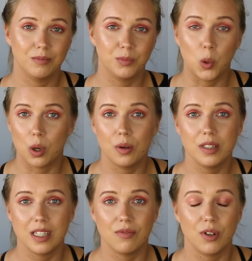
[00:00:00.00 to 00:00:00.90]

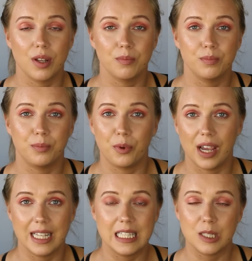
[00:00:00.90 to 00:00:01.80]
more different
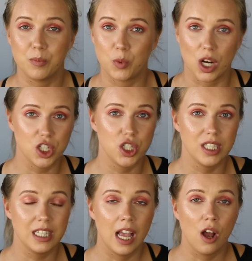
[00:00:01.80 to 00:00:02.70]
brands and
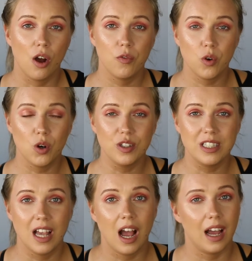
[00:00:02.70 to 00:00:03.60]
brushes. Of
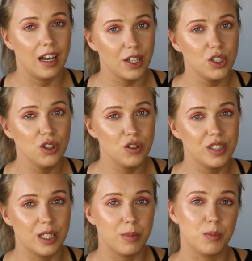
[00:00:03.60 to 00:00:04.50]
course, I like to
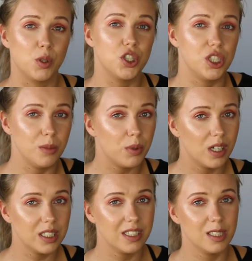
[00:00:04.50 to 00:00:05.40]
use a little bit more cheaper
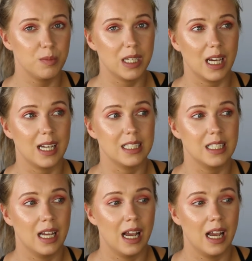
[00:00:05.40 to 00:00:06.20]
alternatives because